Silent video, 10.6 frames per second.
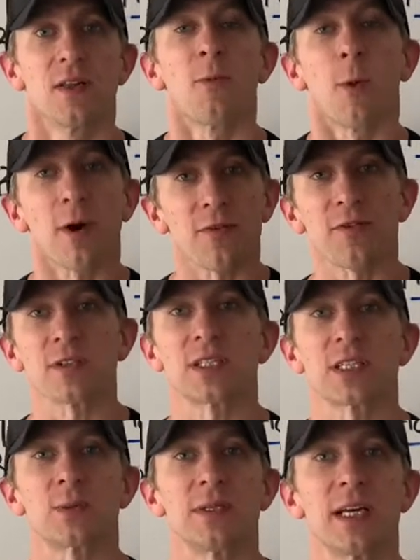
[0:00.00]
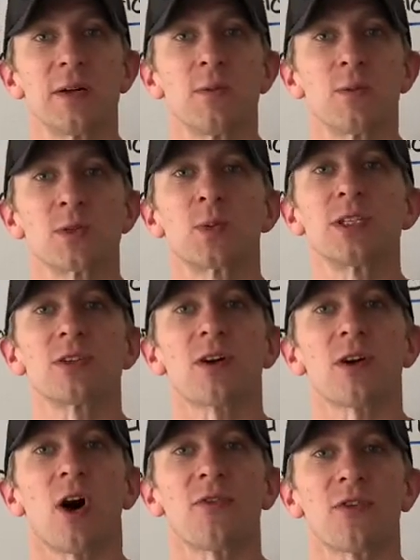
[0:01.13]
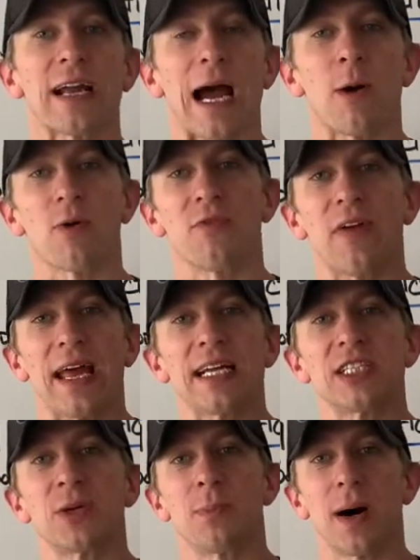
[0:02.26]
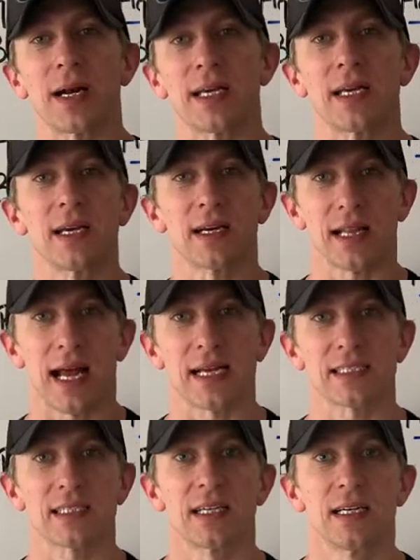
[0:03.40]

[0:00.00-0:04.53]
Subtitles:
One of the first things we did was we started offering our Vantage Body class.